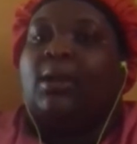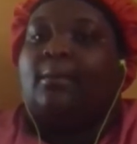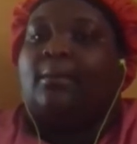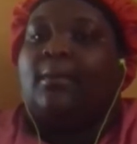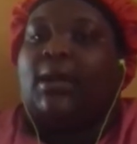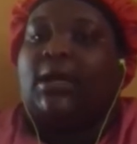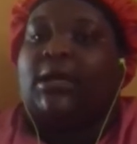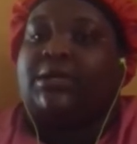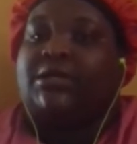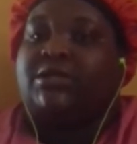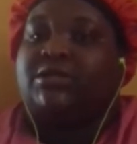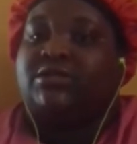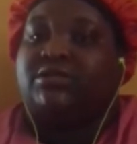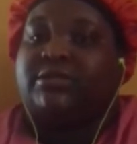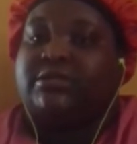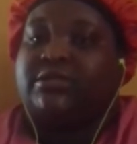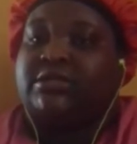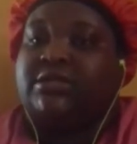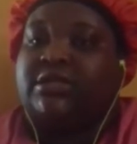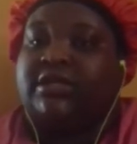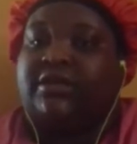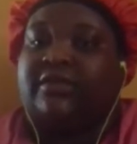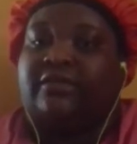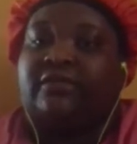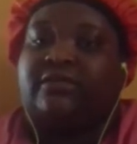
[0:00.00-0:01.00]
my
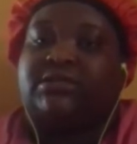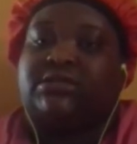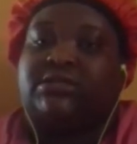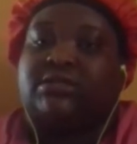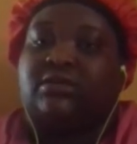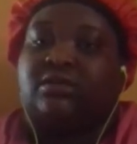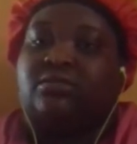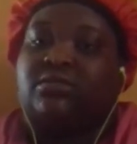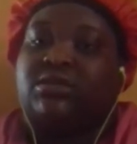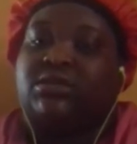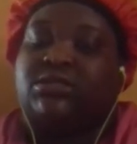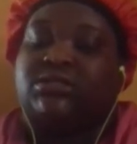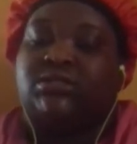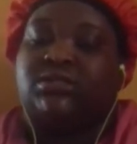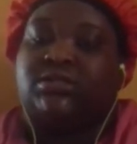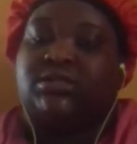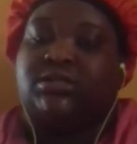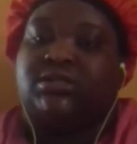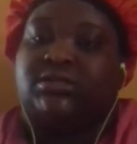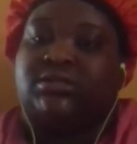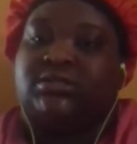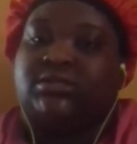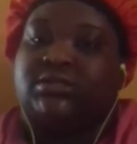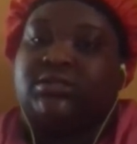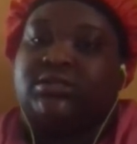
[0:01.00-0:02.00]
internet for some reason
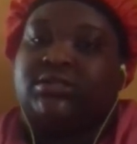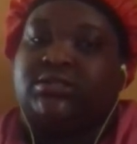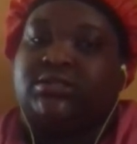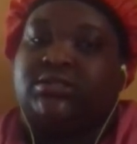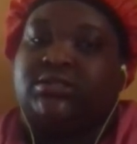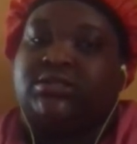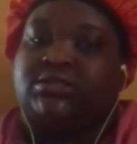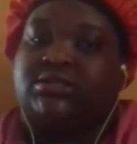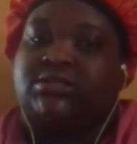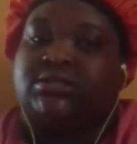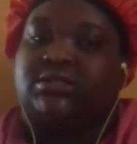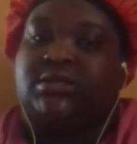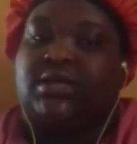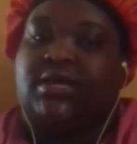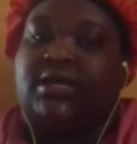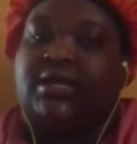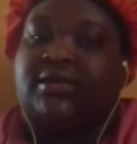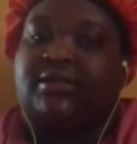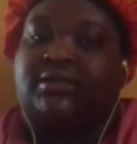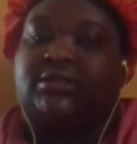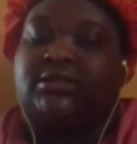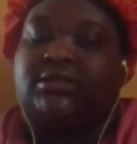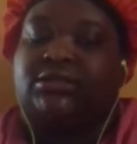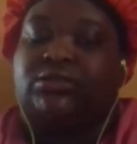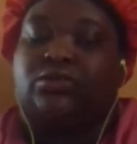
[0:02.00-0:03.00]
is
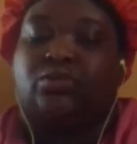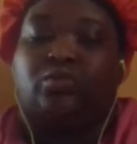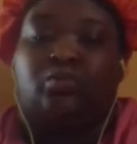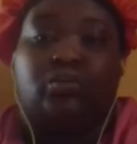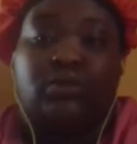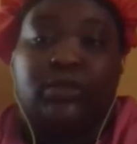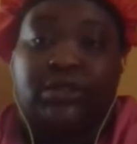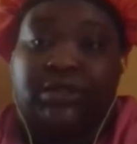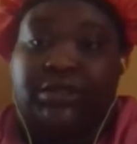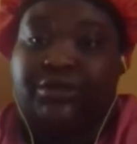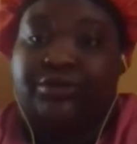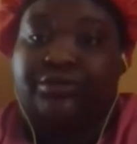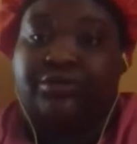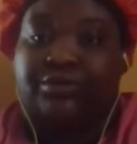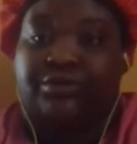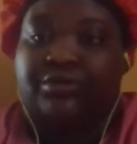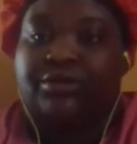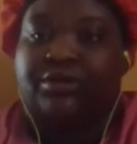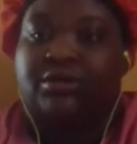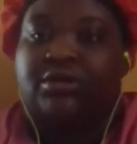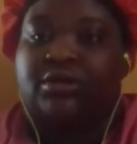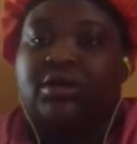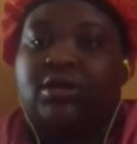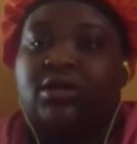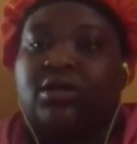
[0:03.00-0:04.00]
acting
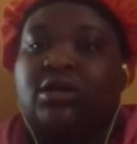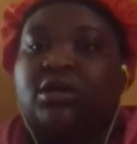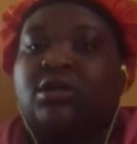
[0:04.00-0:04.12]
weird,